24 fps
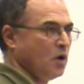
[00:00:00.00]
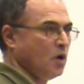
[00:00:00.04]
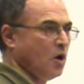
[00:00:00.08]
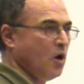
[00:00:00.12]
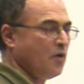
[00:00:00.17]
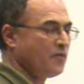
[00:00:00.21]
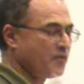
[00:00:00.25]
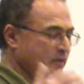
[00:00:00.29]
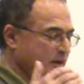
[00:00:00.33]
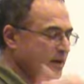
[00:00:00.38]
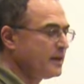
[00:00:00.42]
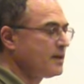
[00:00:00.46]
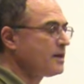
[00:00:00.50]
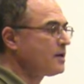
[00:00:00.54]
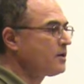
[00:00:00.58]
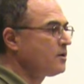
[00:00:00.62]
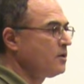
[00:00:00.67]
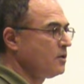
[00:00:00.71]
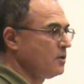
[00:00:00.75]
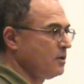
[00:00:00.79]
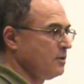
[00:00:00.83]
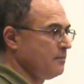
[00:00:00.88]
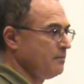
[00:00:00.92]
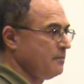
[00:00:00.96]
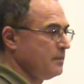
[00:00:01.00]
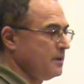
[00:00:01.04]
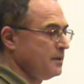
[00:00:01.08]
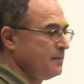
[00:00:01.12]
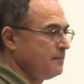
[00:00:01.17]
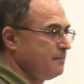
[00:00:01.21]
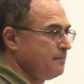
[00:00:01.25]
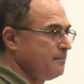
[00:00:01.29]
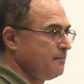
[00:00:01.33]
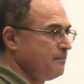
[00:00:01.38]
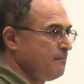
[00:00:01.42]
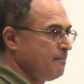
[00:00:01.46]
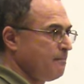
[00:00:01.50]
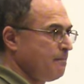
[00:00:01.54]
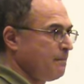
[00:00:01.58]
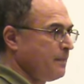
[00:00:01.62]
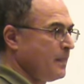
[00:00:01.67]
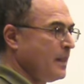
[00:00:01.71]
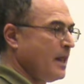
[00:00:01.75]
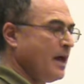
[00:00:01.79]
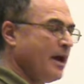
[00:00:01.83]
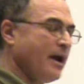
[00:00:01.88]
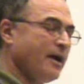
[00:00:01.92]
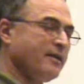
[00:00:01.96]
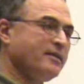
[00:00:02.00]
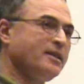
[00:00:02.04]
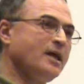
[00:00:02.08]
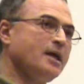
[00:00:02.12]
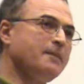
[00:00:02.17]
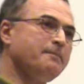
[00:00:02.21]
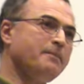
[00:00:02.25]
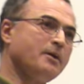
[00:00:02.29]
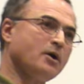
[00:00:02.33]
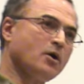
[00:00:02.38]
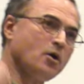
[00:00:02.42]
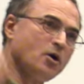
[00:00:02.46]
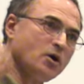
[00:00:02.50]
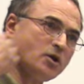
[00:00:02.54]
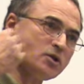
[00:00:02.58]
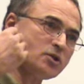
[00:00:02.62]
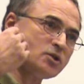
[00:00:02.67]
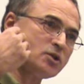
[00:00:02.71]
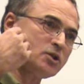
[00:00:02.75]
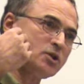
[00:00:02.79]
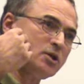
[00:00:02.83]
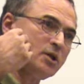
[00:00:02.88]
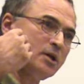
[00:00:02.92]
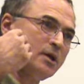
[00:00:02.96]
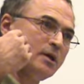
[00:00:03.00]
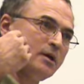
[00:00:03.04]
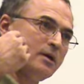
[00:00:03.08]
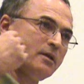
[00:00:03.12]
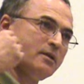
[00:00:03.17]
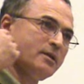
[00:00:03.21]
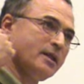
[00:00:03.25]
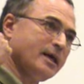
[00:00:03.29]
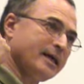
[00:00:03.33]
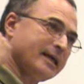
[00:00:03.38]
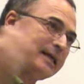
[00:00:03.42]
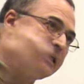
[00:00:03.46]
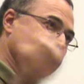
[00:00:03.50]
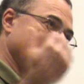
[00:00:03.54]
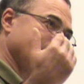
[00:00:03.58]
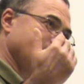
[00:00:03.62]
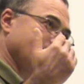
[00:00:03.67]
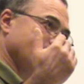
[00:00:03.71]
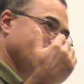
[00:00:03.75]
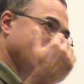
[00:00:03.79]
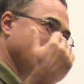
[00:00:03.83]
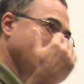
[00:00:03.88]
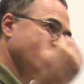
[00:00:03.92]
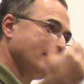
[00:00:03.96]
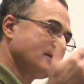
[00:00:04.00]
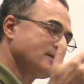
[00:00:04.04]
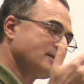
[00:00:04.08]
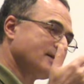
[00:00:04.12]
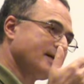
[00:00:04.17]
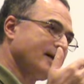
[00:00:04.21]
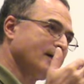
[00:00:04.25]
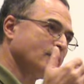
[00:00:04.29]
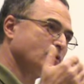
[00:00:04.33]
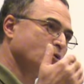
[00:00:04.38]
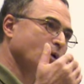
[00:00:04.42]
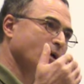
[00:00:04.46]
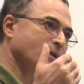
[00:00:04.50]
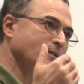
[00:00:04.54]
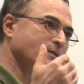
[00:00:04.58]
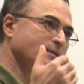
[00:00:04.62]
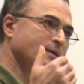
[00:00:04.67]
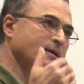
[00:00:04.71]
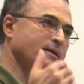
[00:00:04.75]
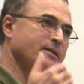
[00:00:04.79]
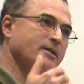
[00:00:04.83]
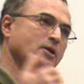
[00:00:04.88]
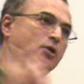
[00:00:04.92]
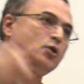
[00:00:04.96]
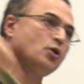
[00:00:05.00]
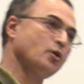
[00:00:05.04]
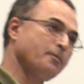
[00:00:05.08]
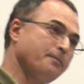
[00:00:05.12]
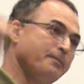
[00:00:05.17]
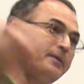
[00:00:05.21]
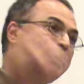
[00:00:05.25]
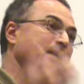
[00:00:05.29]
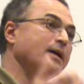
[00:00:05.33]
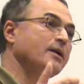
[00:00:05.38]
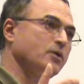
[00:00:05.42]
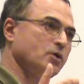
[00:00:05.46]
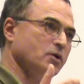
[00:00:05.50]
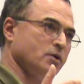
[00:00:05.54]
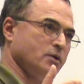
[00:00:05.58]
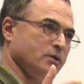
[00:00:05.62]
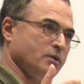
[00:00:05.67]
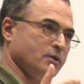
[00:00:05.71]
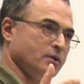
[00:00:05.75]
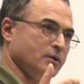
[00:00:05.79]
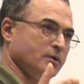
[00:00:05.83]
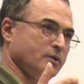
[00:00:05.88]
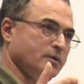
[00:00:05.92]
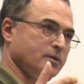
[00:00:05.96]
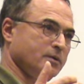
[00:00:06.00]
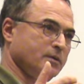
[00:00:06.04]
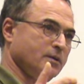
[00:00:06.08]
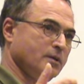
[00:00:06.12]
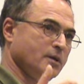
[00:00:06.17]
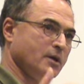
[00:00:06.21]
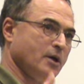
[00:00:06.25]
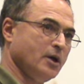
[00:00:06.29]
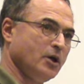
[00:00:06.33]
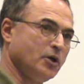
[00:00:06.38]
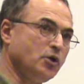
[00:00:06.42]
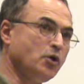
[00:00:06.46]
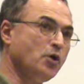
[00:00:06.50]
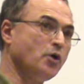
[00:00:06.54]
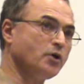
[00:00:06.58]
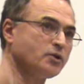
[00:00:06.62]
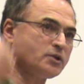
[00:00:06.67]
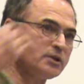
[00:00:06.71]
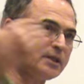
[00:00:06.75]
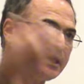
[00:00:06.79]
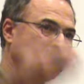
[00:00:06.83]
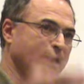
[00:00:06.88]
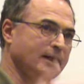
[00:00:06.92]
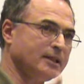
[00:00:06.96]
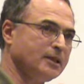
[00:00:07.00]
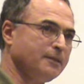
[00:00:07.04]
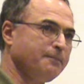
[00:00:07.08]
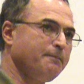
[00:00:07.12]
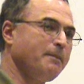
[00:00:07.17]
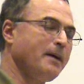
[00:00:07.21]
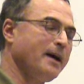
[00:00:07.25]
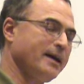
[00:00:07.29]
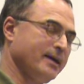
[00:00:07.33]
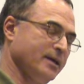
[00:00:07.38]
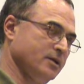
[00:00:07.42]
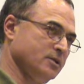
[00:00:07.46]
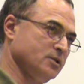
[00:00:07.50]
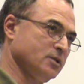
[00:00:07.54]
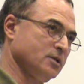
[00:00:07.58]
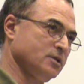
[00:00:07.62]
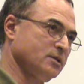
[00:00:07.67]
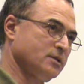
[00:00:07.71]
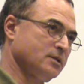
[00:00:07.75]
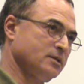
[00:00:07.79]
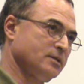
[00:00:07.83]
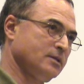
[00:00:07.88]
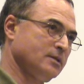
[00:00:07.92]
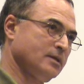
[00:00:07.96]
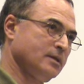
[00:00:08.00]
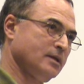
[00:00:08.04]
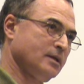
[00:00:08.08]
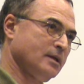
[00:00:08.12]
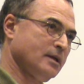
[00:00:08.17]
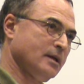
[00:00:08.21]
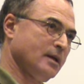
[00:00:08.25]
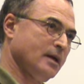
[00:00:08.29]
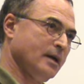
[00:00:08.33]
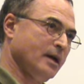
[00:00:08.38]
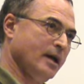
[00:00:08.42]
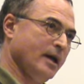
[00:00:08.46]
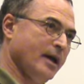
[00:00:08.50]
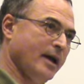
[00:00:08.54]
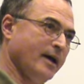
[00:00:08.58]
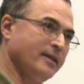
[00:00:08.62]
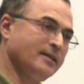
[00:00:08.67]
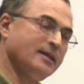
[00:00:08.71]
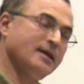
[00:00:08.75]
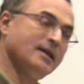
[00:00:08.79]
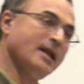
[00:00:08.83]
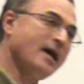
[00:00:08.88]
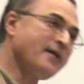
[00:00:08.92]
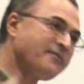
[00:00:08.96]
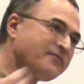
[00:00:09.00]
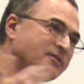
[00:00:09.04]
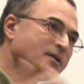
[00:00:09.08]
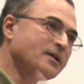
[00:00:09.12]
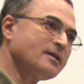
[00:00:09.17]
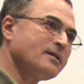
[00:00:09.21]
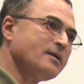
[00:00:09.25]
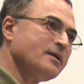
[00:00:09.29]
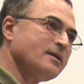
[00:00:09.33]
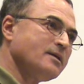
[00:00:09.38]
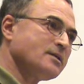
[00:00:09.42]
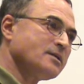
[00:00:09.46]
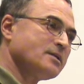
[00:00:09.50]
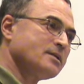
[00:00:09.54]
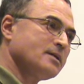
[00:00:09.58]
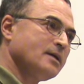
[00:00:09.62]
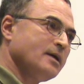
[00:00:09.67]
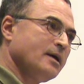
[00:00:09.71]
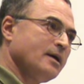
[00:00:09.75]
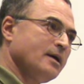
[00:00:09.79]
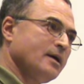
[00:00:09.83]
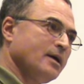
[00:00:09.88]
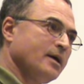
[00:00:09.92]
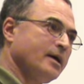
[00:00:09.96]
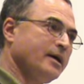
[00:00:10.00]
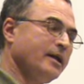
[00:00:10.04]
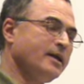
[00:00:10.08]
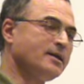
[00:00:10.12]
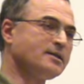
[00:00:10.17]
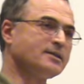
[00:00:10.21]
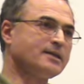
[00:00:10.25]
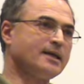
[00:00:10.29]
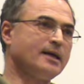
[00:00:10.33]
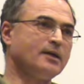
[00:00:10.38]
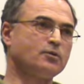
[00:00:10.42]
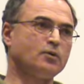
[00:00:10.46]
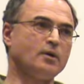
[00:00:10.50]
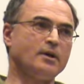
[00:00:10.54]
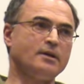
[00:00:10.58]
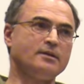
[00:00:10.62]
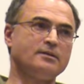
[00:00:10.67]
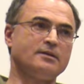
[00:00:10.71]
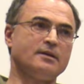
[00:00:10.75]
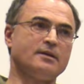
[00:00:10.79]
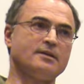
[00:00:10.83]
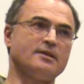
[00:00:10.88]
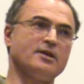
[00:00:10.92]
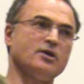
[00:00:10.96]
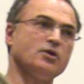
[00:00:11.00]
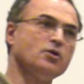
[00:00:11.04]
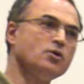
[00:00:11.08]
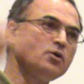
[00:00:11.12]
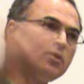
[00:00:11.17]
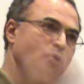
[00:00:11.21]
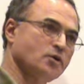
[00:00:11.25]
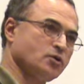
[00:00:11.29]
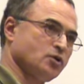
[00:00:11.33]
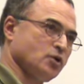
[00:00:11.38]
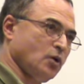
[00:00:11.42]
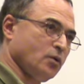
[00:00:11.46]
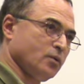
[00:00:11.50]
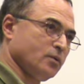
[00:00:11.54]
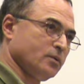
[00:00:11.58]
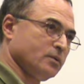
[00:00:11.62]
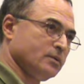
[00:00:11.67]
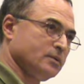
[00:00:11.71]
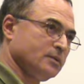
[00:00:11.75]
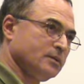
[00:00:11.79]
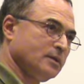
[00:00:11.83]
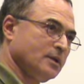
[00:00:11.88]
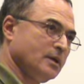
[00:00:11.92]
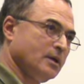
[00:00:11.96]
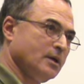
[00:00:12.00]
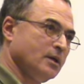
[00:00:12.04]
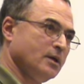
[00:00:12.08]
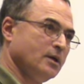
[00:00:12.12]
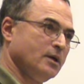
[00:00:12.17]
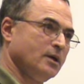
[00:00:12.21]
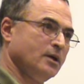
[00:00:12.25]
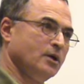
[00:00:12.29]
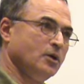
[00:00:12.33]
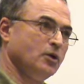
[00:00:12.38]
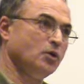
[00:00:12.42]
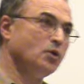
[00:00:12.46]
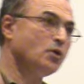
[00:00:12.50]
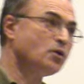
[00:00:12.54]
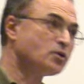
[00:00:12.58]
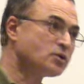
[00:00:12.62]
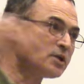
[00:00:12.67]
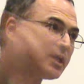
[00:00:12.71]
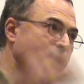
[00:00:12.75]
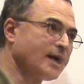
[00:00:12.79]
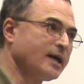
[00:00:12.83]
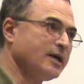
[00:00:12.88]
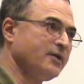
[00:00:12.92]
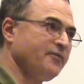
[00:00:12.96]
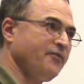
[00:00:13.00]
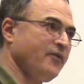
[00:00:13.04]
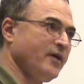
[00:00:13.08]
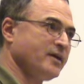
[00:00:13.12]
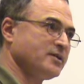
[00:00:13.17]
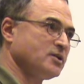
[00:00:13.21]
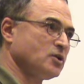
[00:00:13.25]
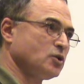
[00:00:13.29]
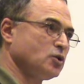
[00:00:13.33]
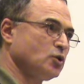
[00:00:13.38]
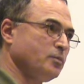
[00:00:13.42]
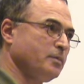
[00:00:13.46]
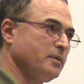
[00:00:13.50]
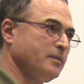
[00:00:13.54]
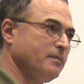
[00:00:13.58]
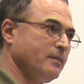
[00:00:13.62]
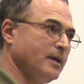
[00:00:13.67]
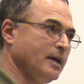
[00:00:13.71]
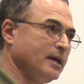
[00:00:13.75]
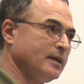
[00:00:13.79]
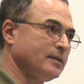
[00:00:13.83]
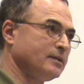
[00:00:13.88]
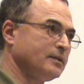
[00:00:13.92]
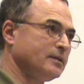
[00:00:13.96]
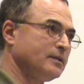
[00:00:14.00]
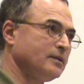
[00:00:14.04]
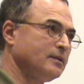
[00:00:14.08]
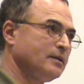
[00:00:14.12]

of Greek economy. And then because Greece had to enter the European Union, new austerity packages. And then after this, Greece had to enter the Eurozone, new sacrifices to be made.